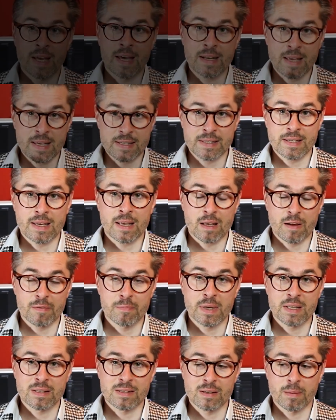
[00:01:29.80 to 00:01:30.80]
And as said, I've
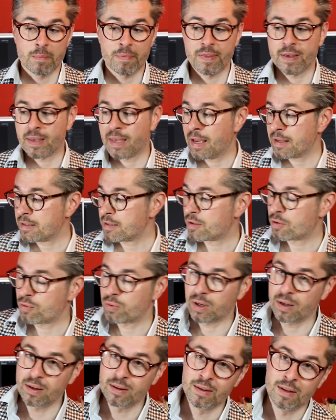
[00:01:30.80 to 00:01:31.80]
made something
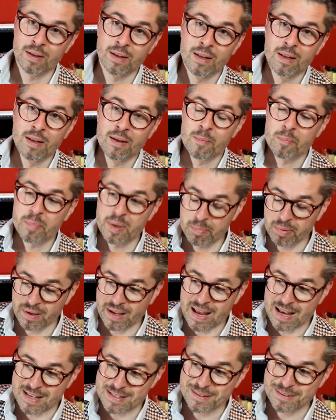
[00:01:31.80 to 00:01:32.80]
extra. People
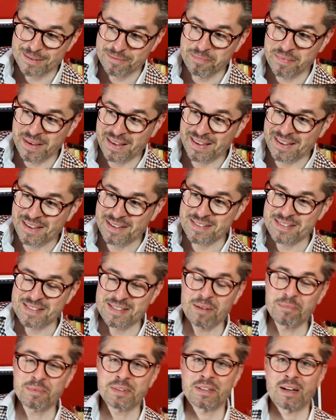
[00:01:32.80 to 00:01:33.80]
ask me
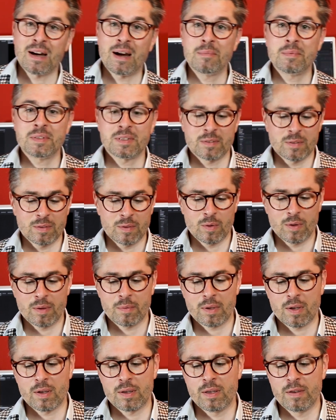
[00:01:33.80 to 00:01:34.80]
sometimes
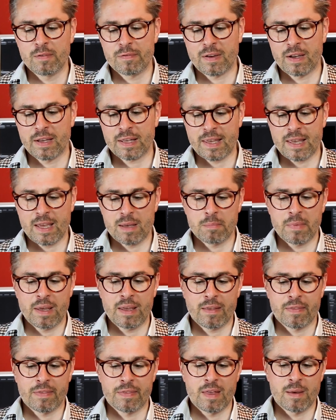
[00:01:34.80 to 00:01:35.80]
if I can
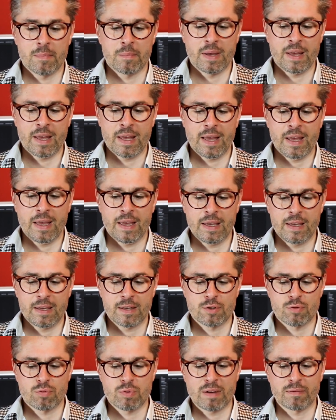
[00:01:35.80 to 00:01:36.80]
make them a
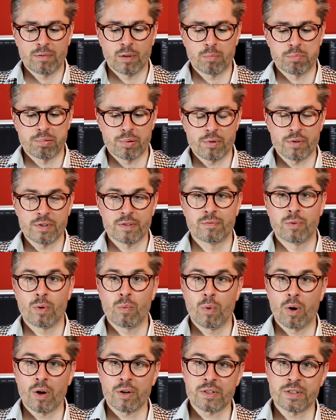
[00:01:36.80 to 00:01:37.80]
travel purse for
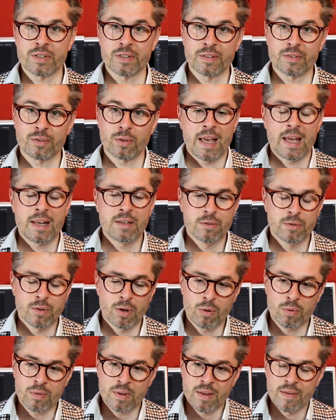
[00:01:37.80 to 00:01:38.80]
watches. And you
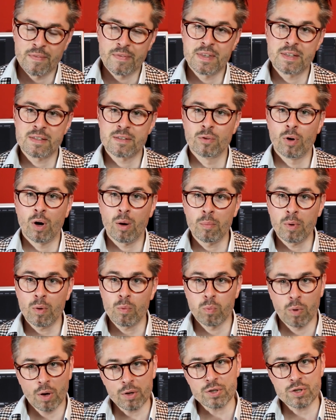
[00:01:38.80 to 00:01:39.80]
know, this normal
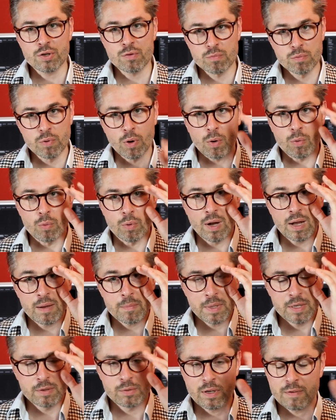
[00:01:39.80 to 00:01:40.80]
watch roll, I
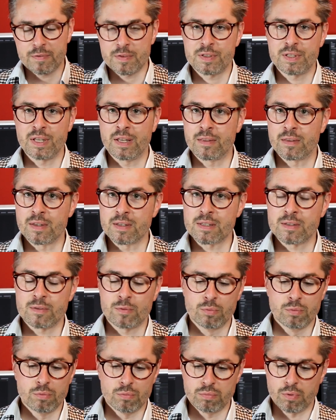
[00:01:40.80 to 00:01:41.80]
mean, you have seen this.
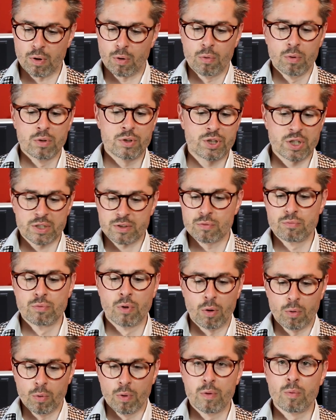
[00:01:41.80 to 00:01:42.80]
You just
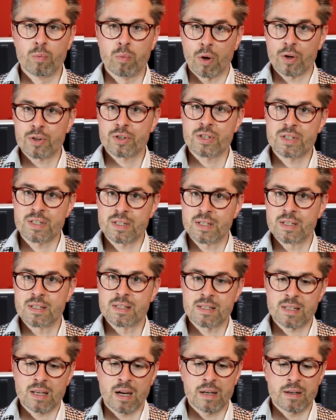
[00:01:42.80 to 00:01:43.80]
roll the watches
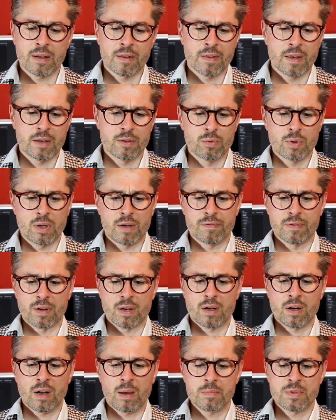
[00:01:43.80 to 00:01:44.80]
inside, and then you have a
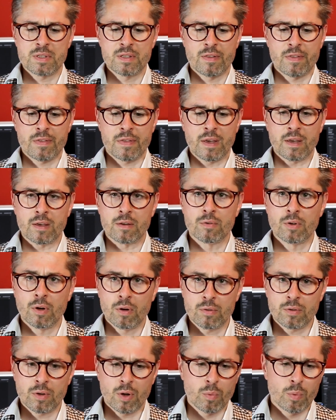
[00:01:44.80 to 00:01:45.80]
clumsy thing. You
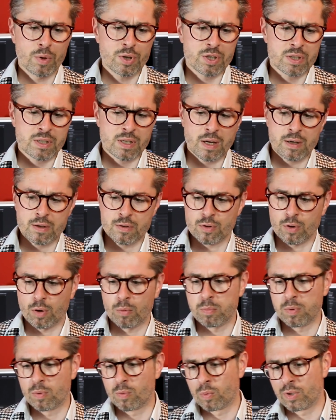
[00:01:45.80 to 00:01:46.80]
don't know which side is
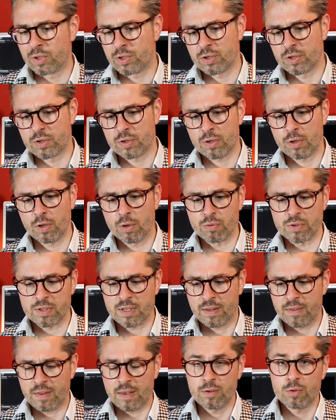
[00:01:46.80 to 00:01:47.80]
open, which is closed.
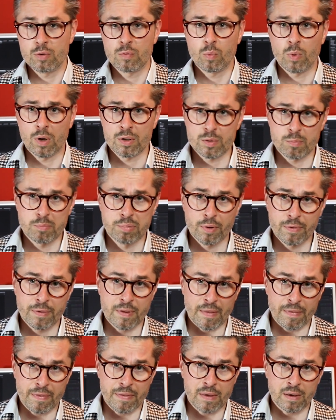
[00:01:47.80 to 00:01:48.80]
And then you want to put
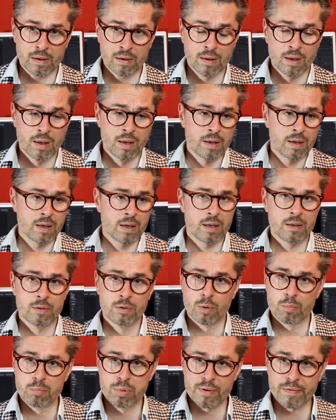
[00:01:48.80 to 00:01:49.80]
that thing in
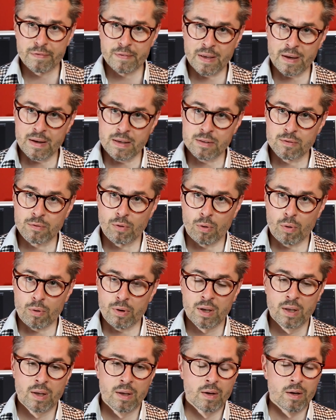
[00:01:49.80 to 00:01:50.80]
your briefcase
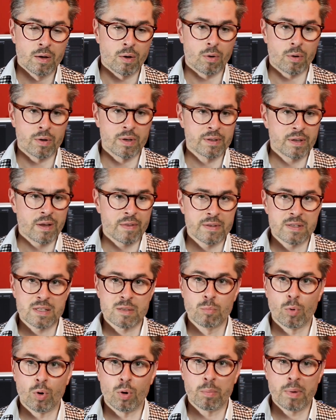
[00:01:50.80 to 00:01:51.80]
or another
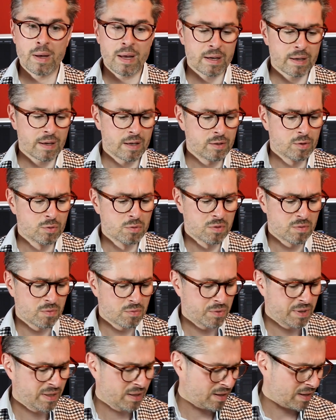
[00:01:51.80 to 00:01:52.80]
small bag, and you
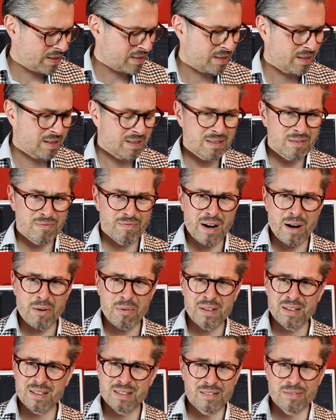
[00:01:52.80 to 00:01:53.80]
realize it's
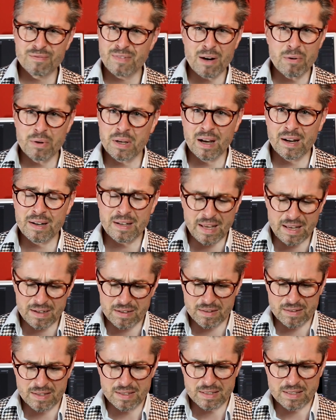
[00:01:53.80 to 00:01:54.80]
very
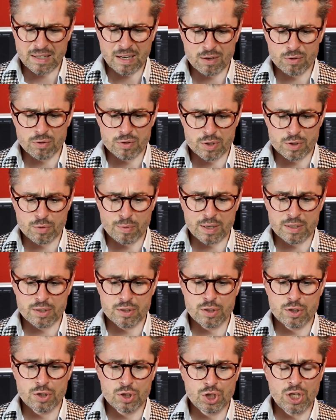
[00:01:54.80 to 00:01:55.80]
unhandy. The entire
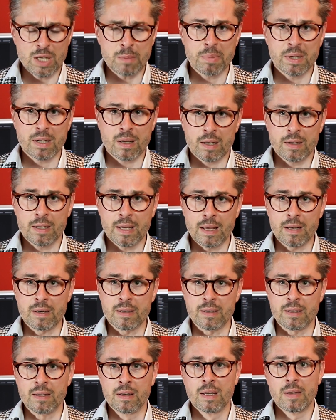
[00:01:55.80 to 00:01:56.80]
construction is cheap and
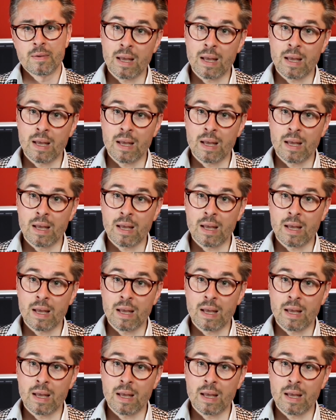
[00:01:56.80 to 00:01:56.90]
unhandy.